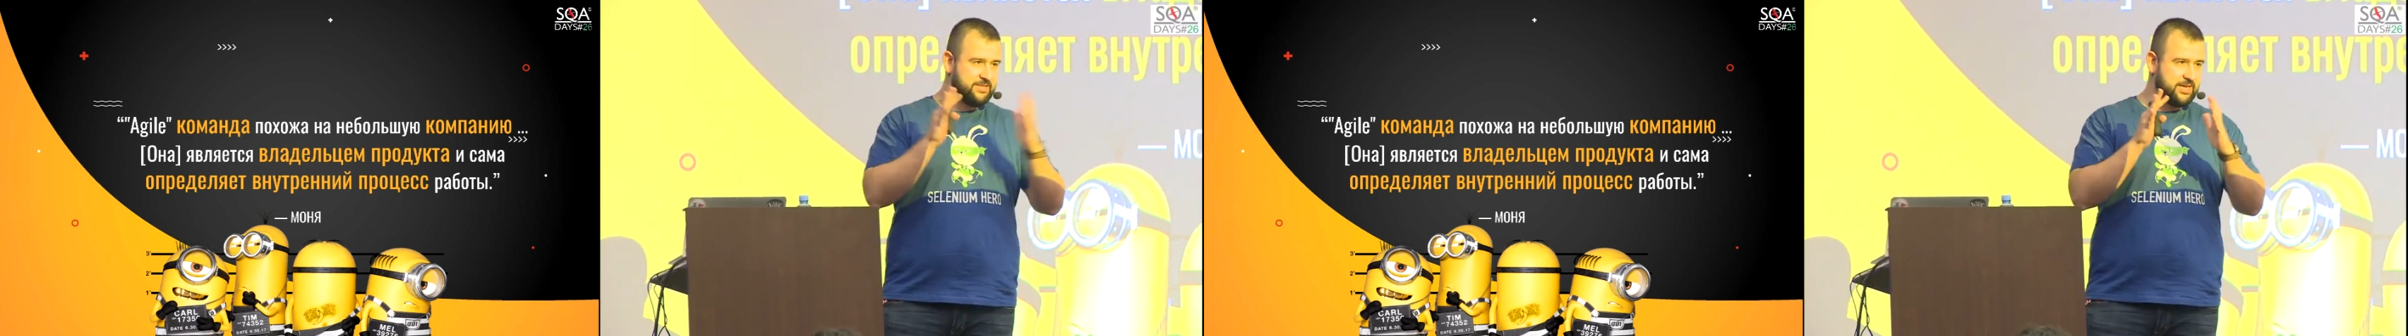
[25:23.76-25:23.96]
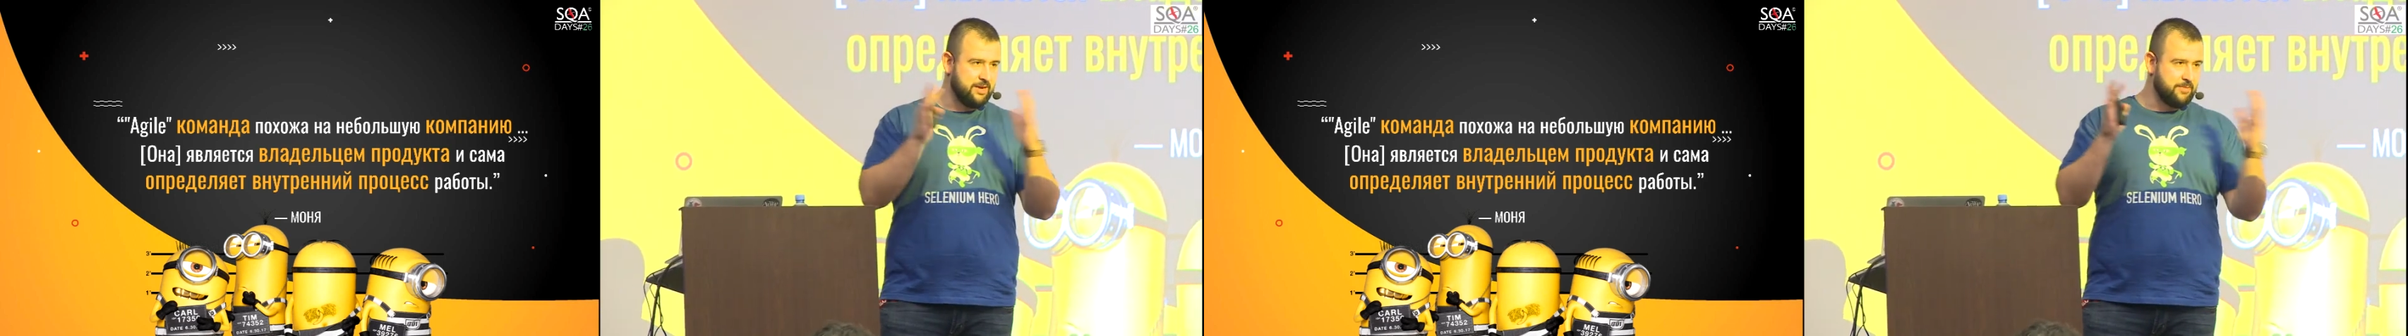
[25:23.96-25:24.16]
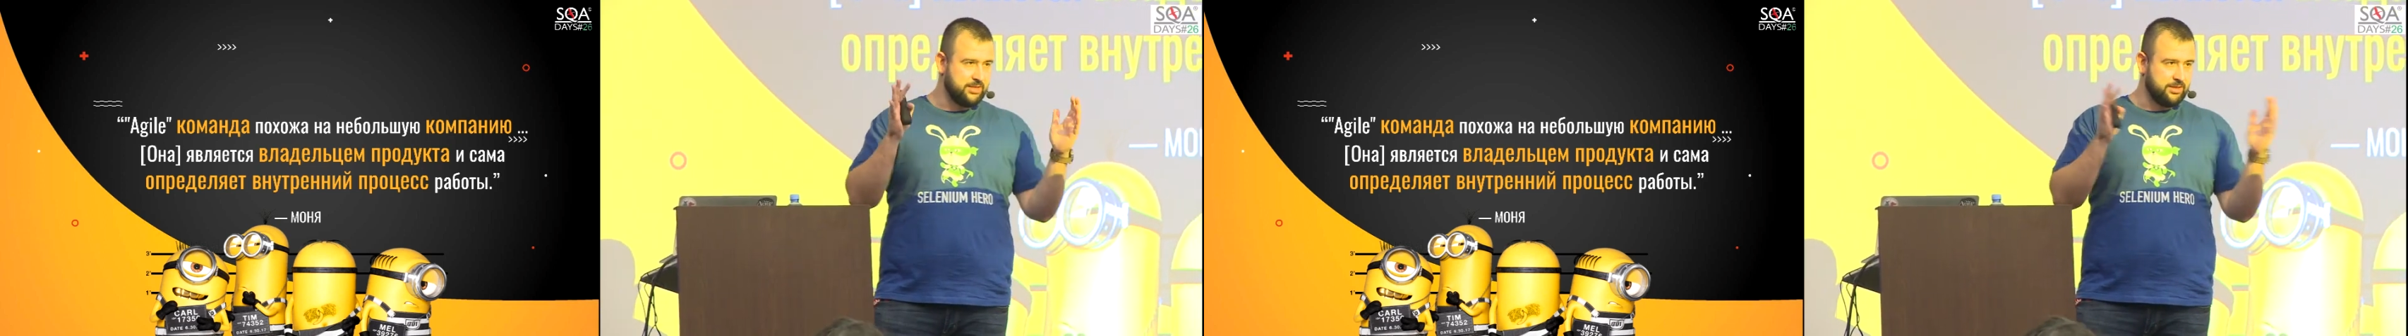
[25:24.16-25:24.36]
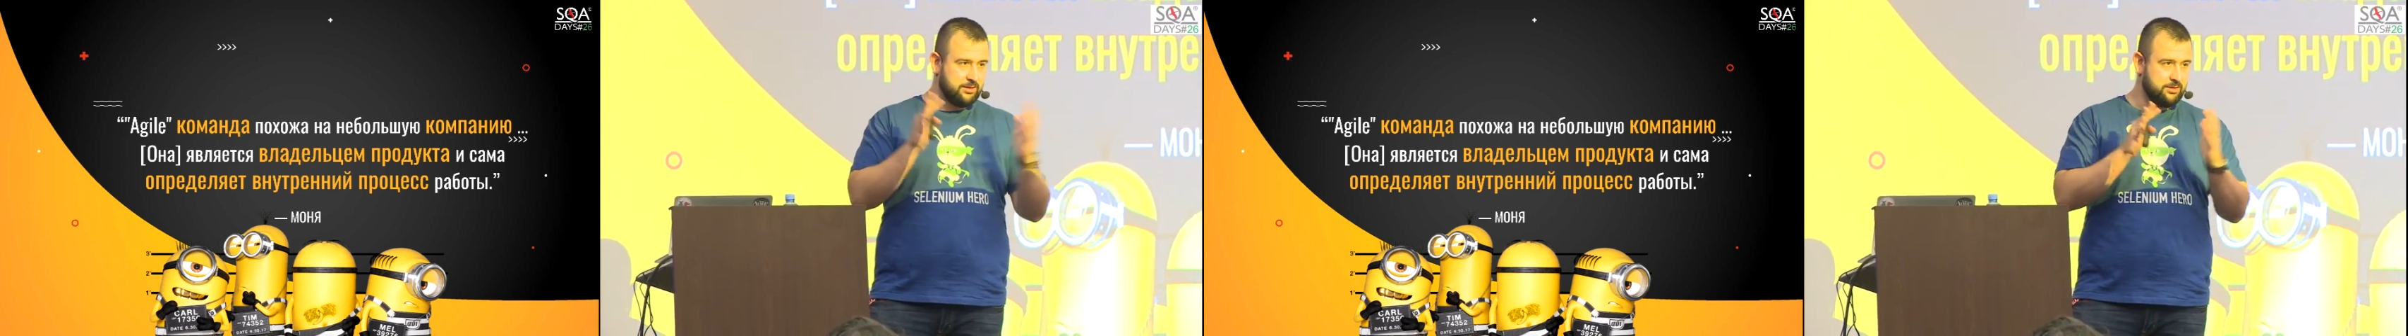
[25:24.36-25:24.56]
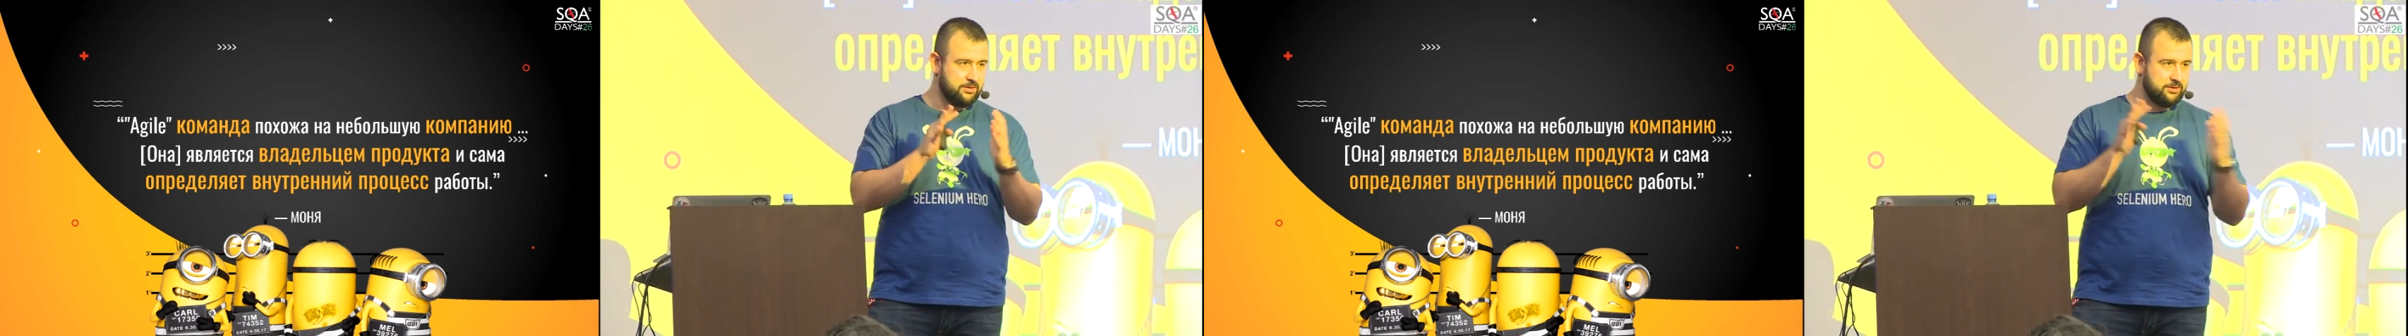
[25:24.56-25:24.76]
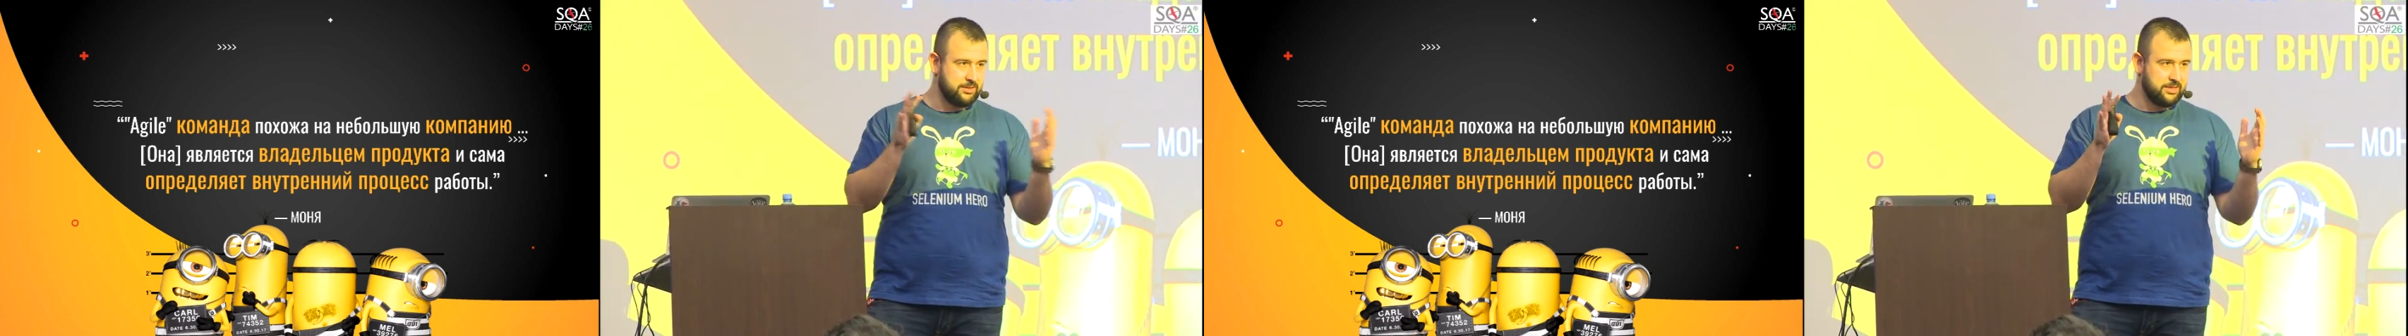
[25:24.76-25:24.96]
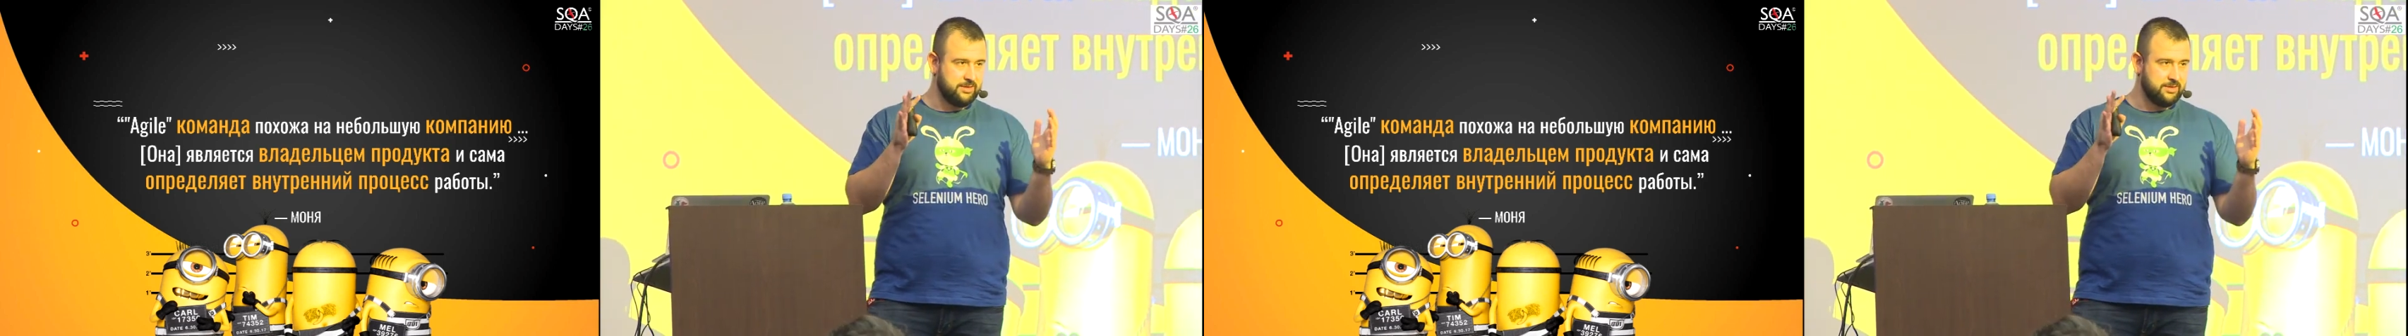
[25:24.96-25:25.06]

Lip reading: sometimes it could be